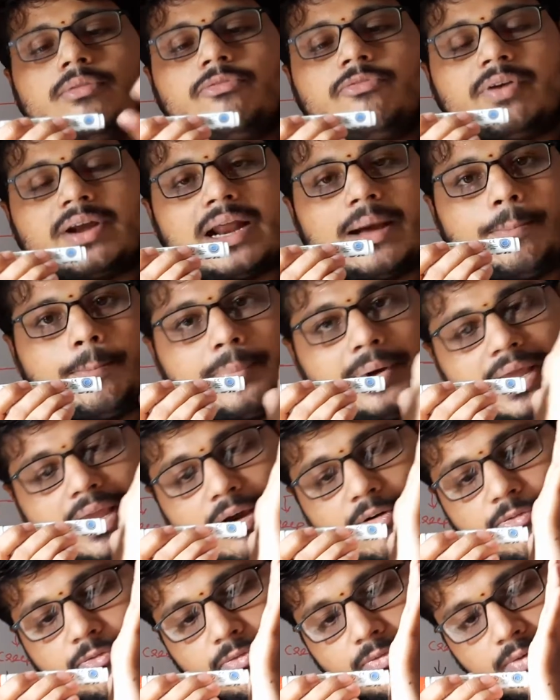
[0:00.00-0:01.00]
for apply
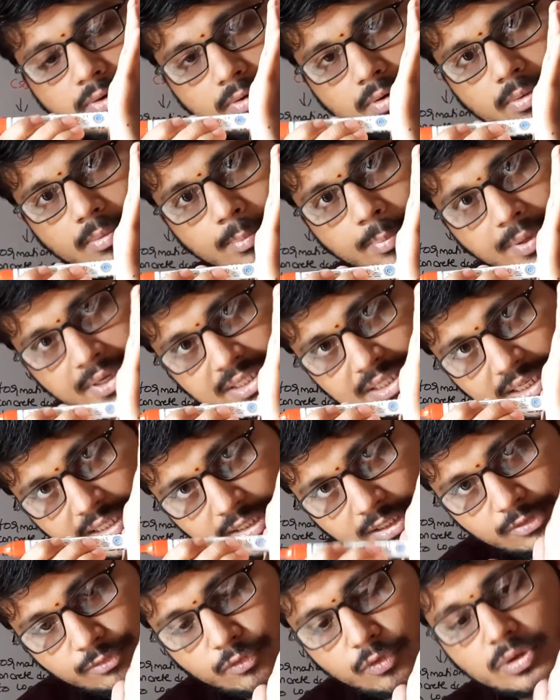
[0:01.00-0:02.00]
of
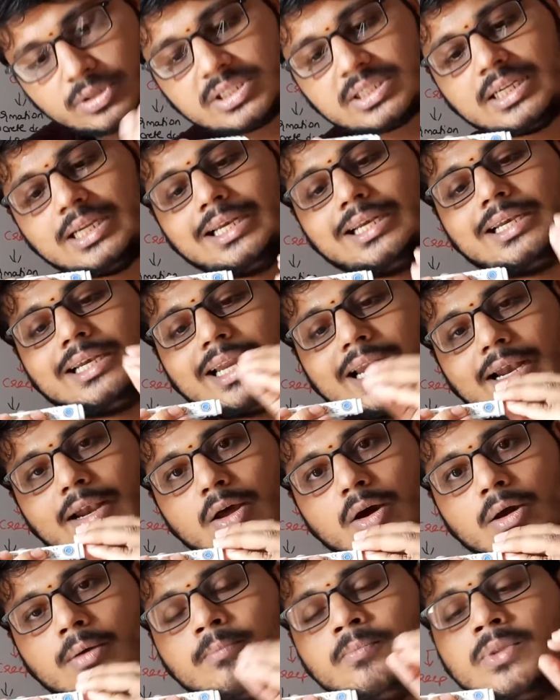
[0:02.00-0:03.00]
pre-stressing force in
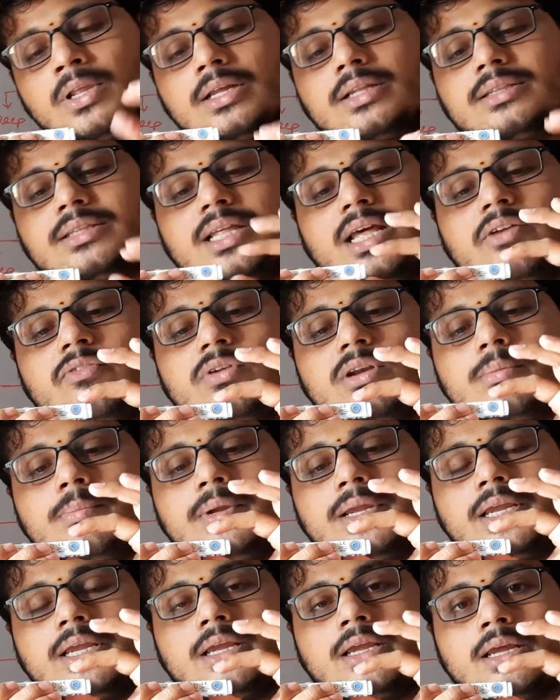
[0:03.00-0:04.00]
tendon. There will
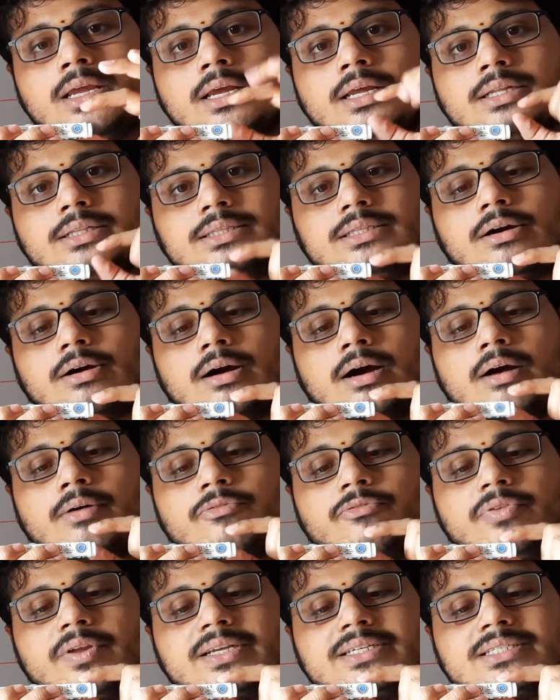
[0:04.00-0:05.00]
be
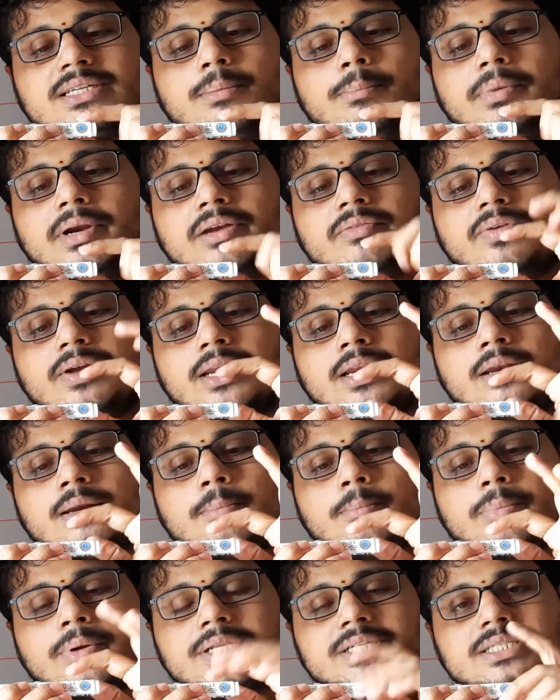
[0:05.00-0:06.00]
the friction
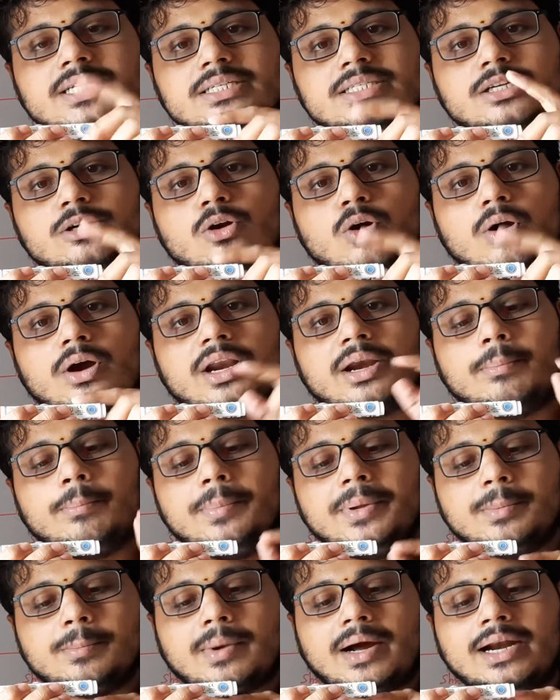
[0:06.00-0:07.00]
between pre-stressing concrete
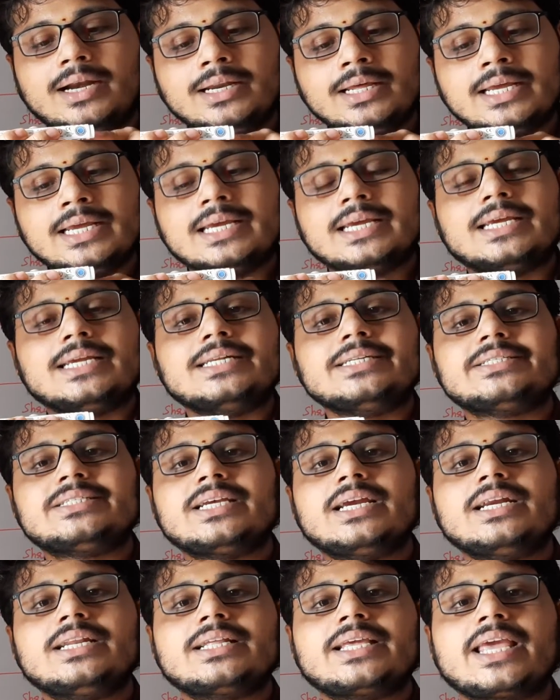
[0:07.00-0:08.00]
beam and
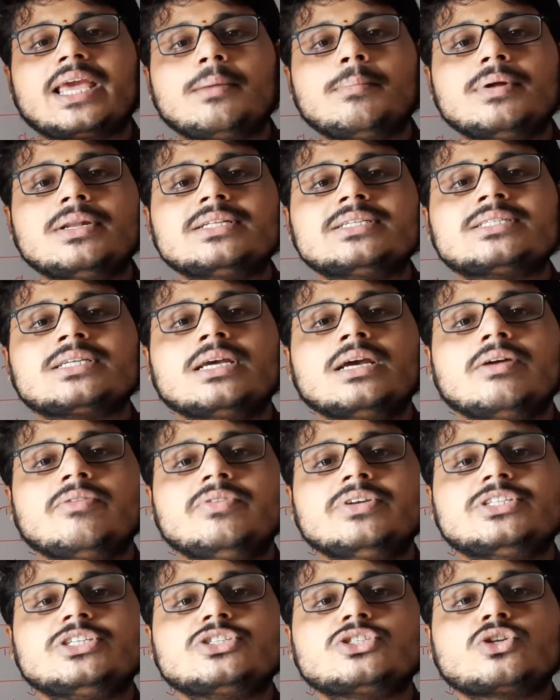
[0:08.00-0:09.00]
inside cables,
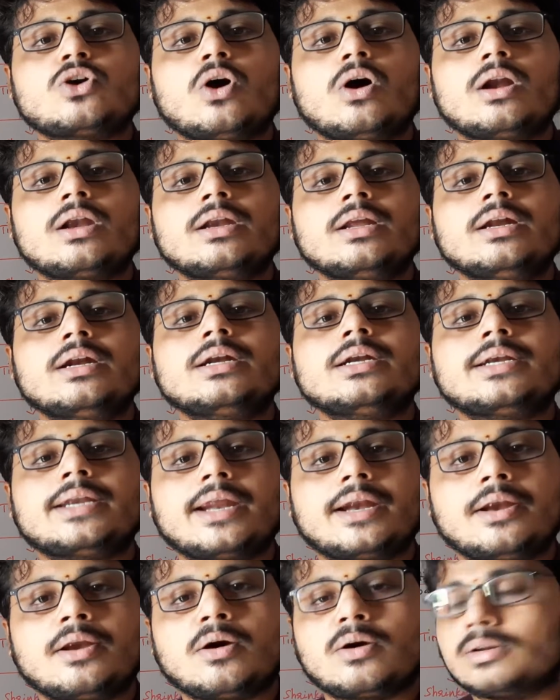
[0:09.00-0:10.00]
which is called
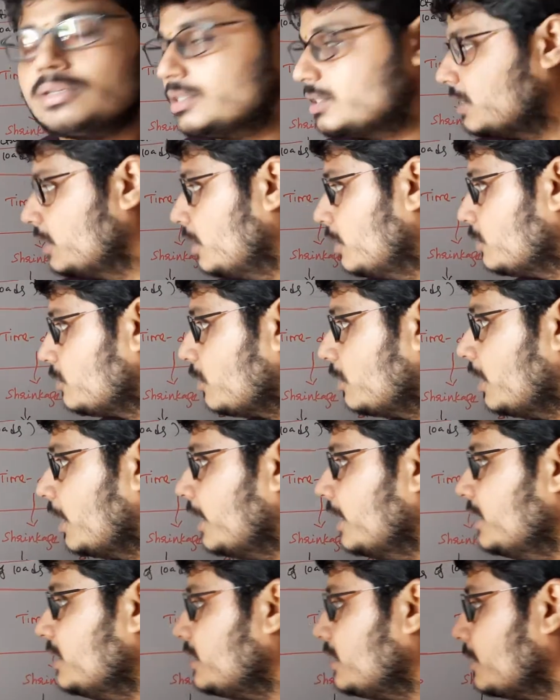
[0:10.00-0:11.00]
tendons. So that
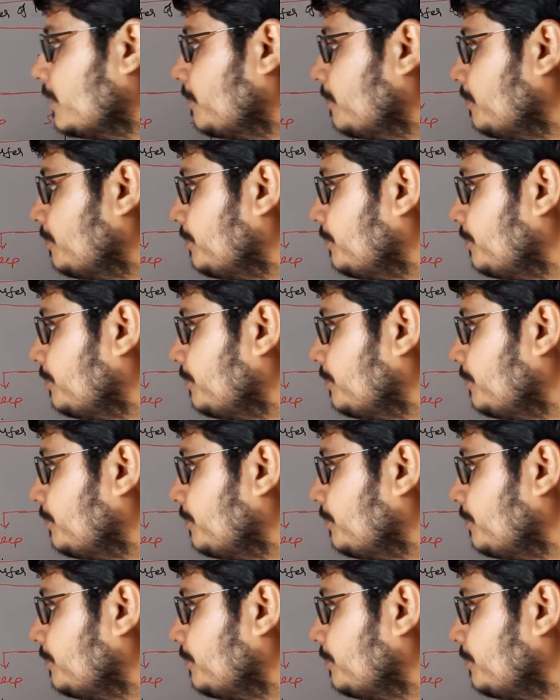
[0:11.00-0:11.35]
is